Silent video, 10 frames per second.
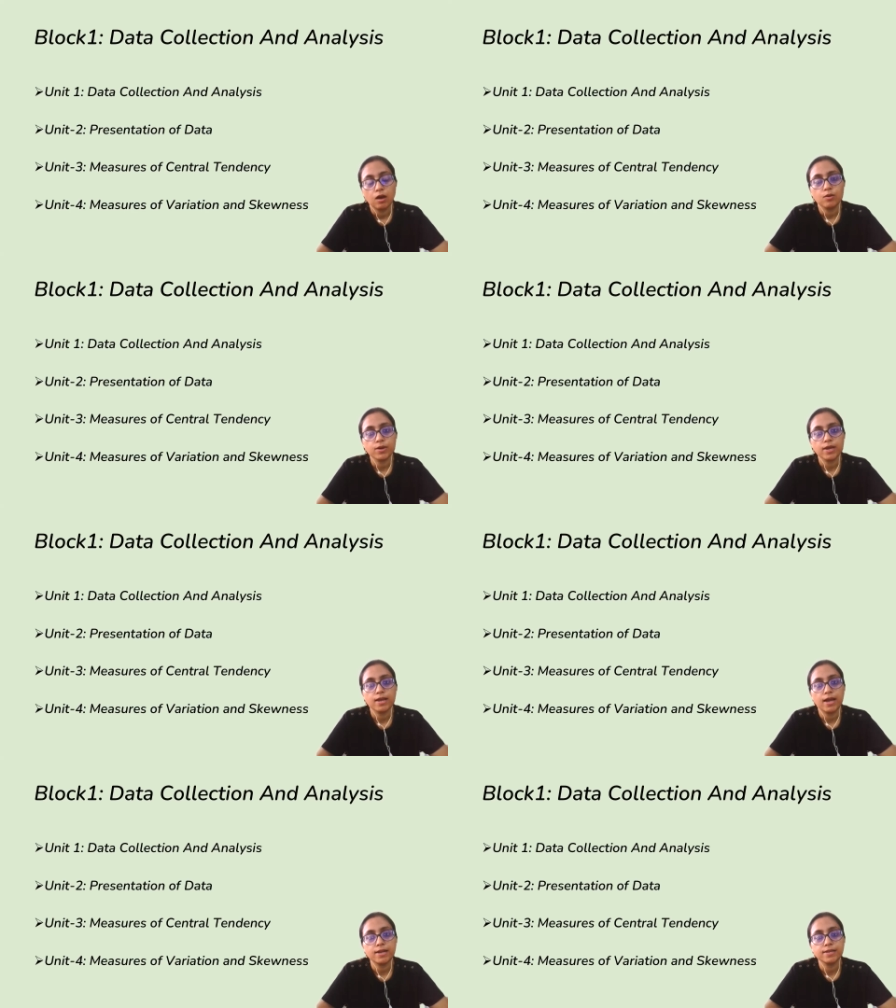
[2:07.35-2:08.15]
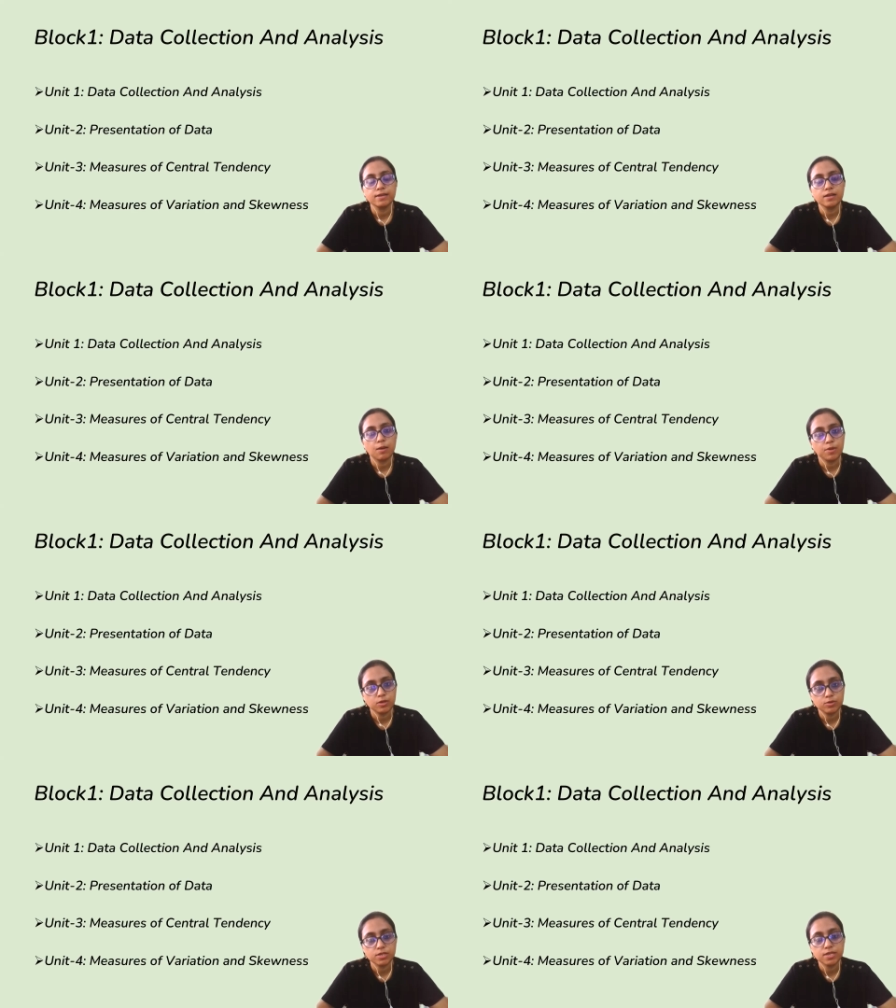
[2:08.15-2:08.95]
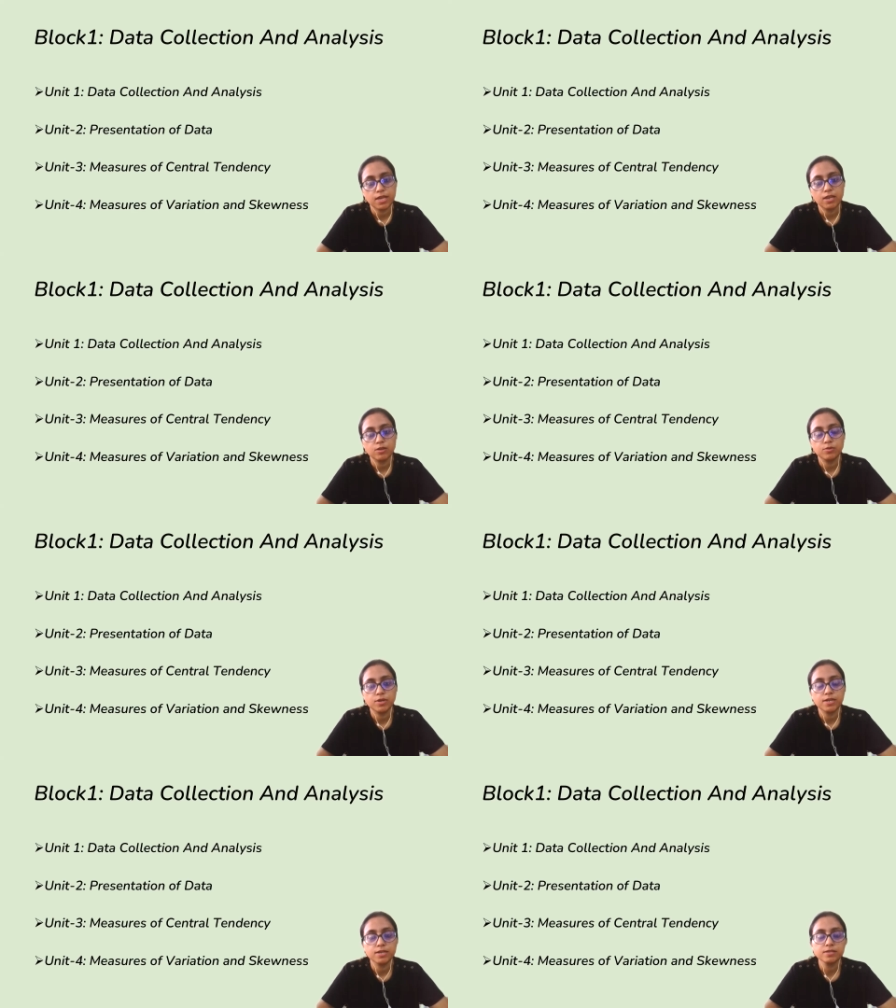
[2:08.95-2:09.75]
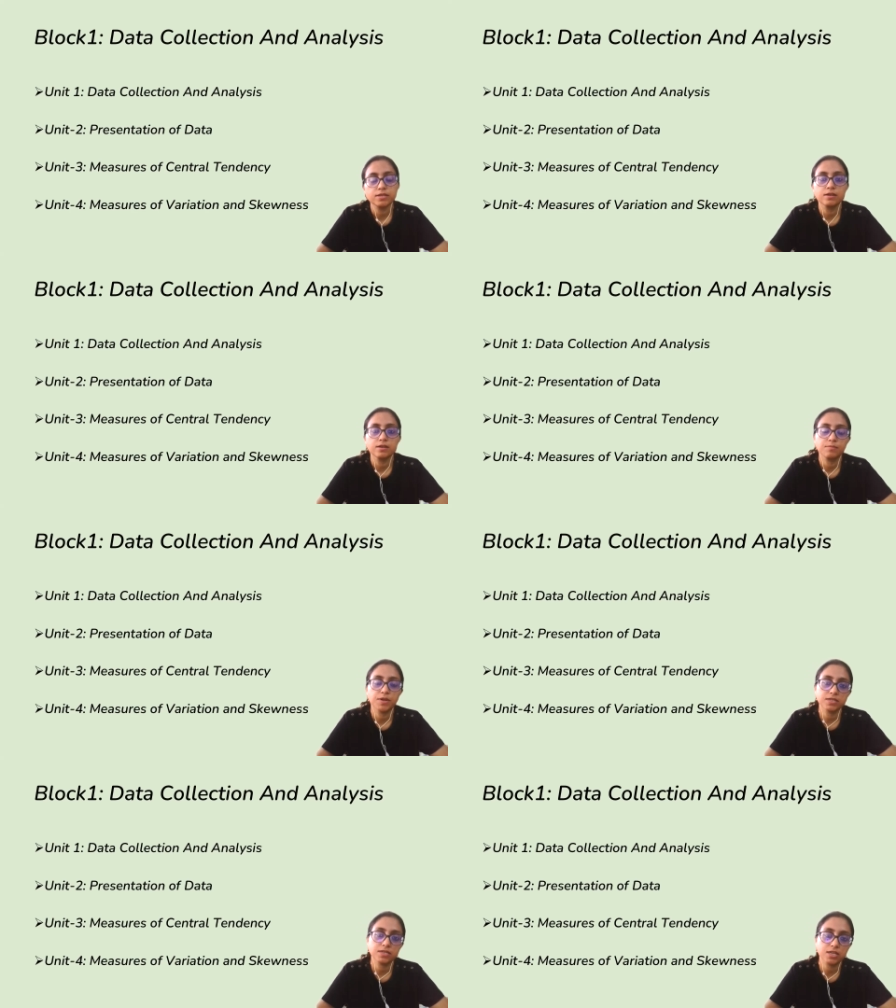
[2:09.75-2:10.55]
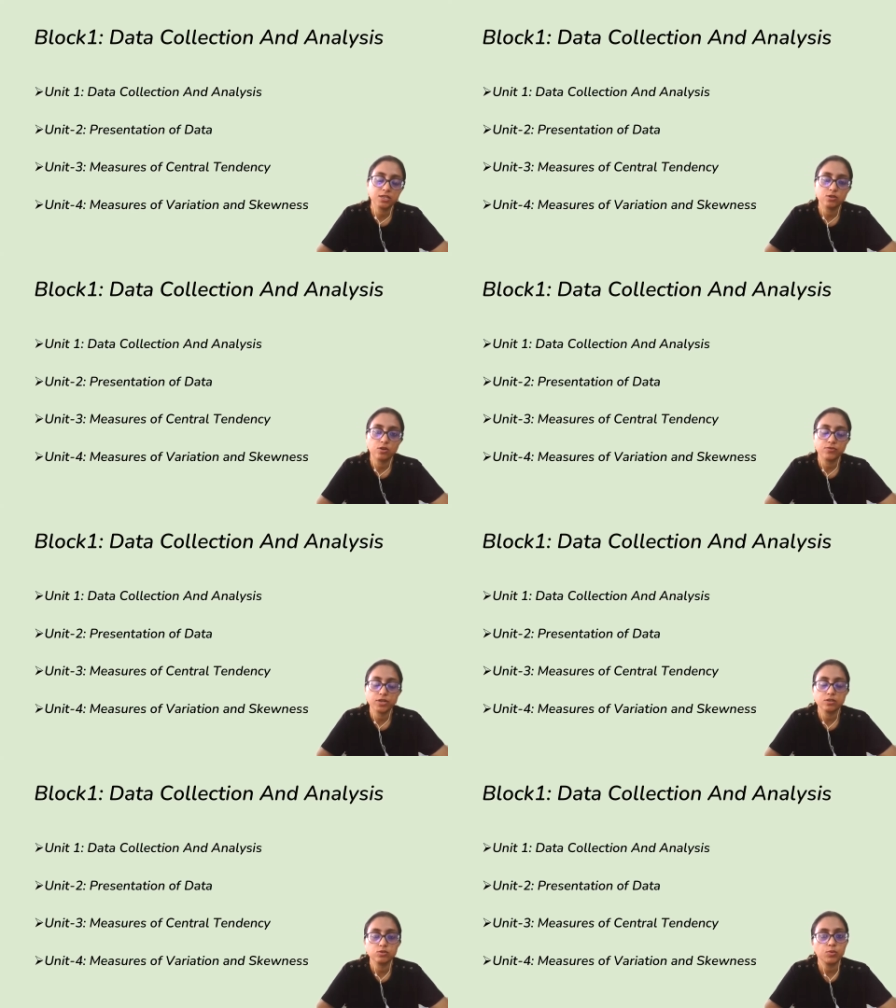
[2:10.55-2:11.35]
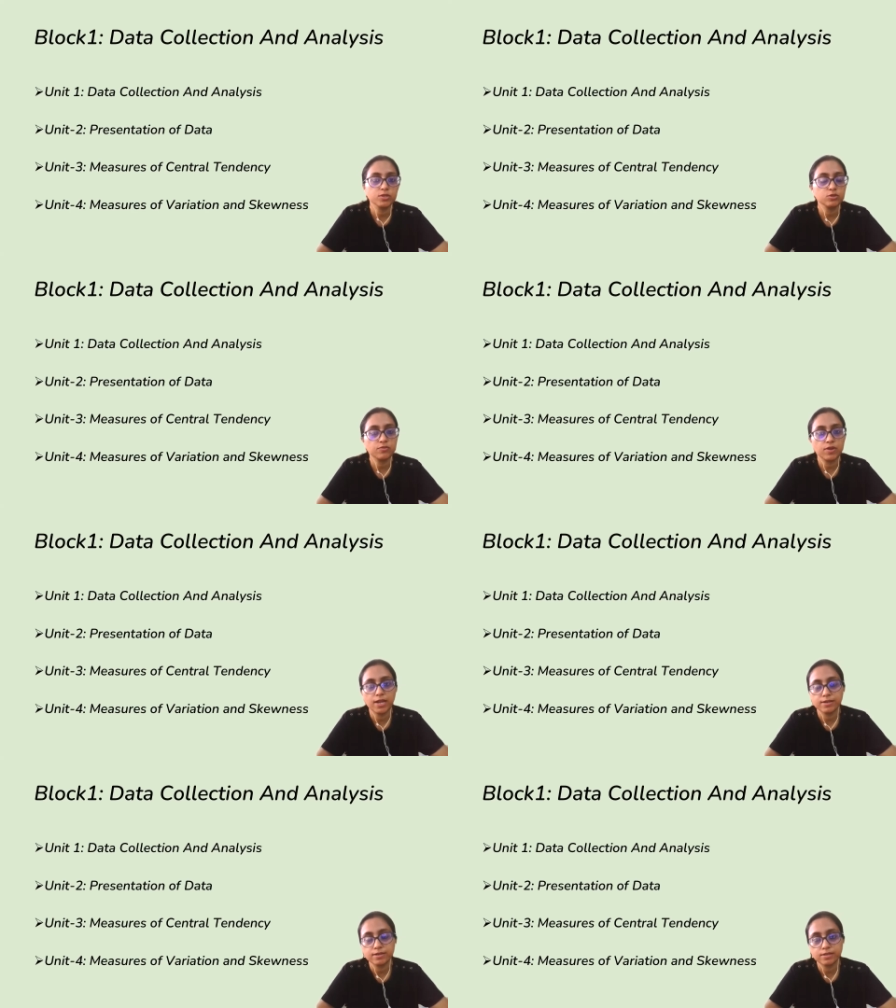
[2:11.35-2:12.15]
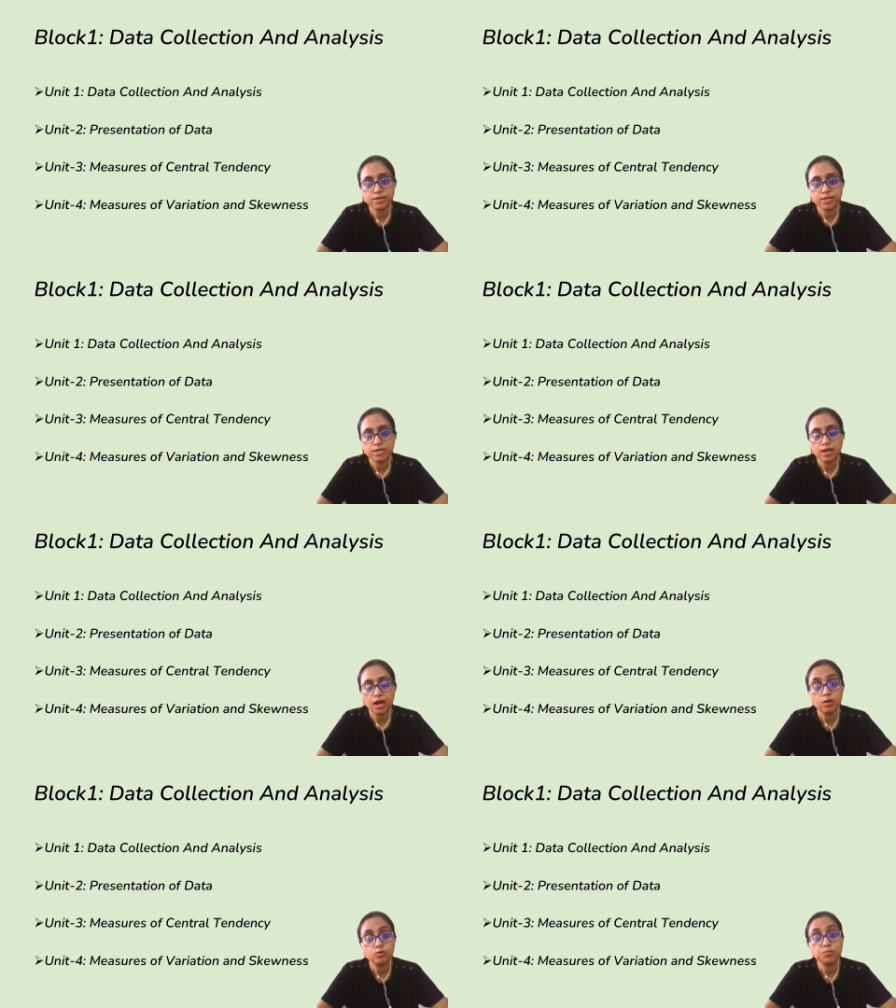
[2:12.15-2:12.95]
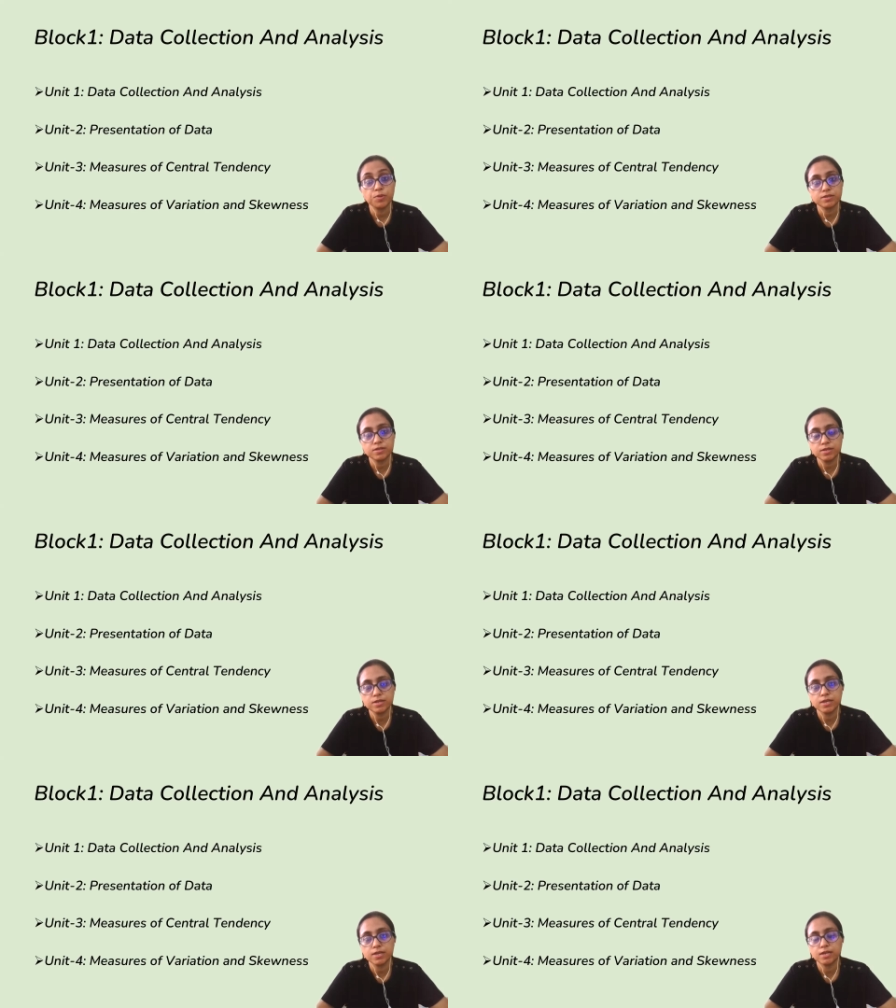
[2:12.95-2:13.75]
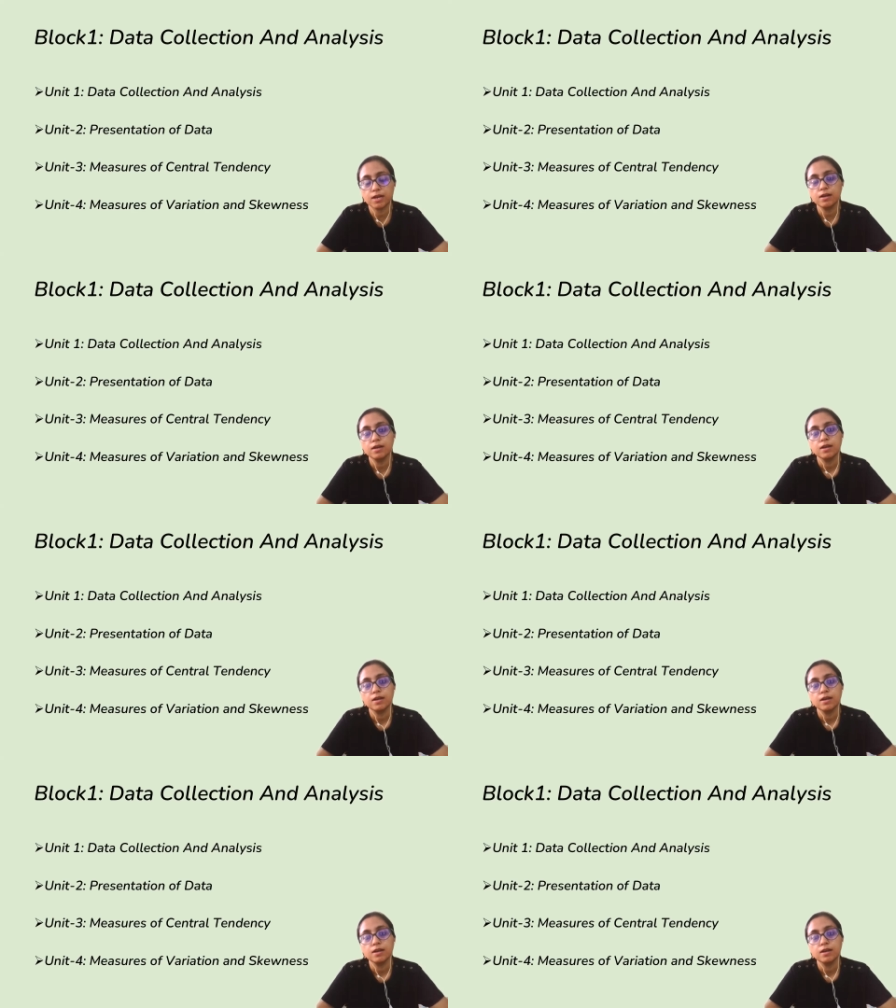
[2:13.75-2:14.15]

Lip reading: Okay, and then coming to the second unit is presentation of data. So once you have collected the data, how to present the data